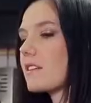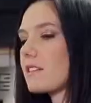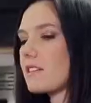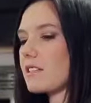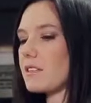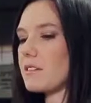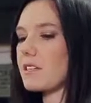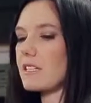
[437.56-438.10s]

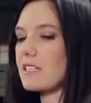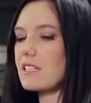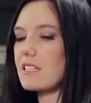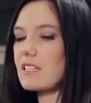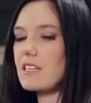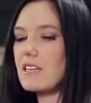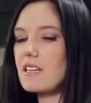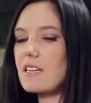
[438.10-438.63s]
So you can
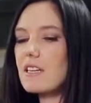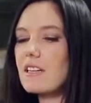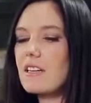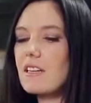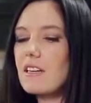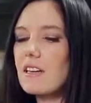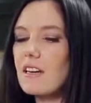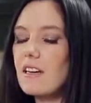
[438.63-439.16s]
see
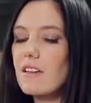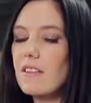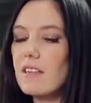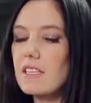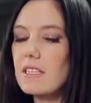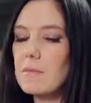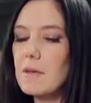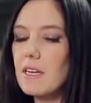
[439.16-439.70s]

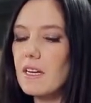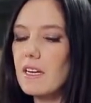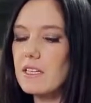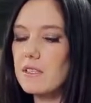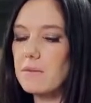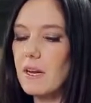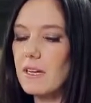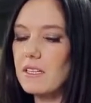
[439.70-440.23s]
this meat
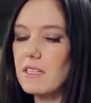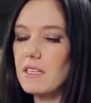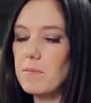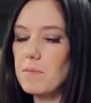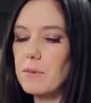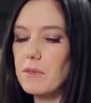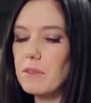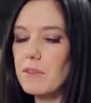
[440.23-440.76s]
has
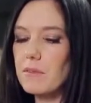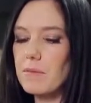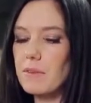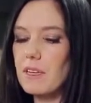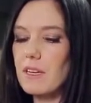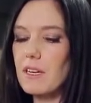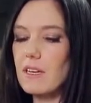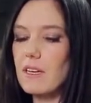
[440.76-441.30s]
rested
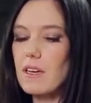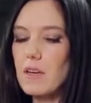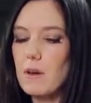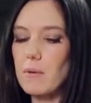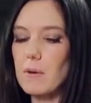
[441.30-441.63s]
beautifully.